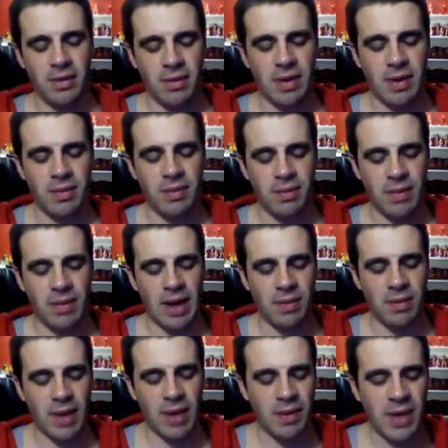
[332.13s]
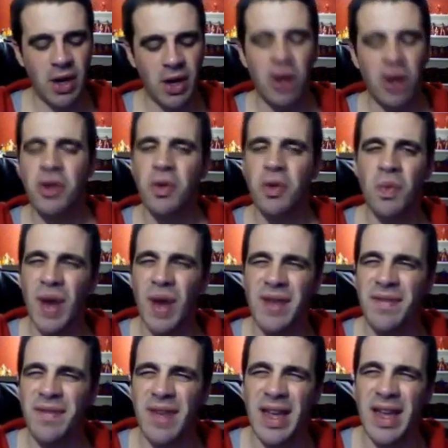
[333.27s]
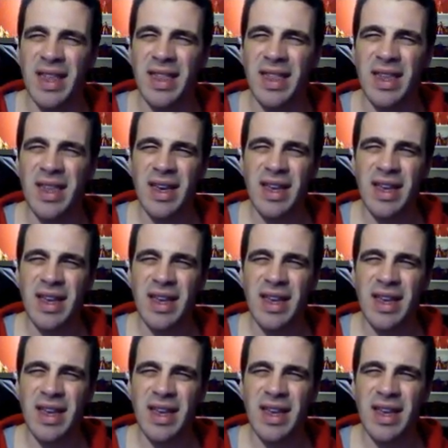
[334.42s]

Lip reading: Why are we calling you One-Face?